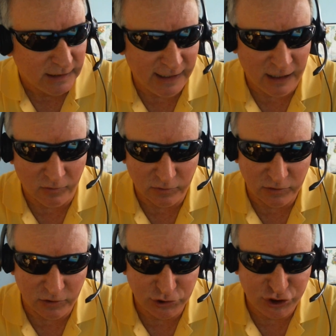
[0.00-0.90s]
Now,
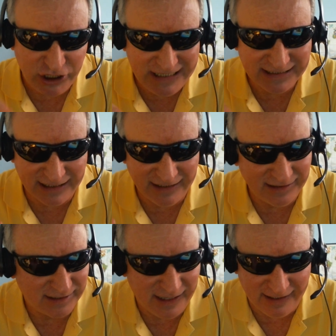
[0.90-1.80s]
she
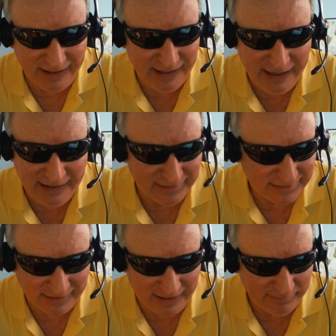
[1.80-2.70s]
says that, hey,
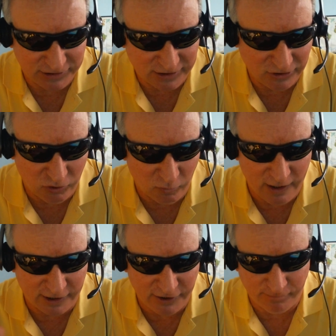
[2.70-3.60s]
listen, I'm just a
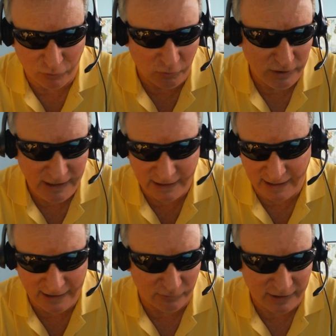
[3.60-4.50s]
low-ranking employee and
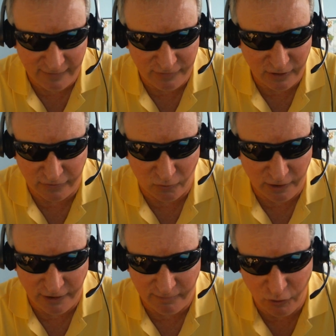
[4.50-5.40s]
I don't have the
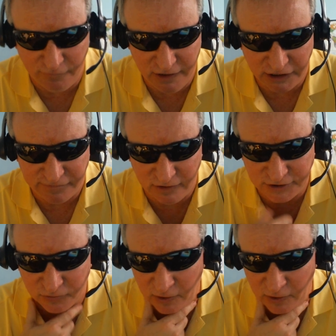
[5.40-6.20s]
authority to move these funds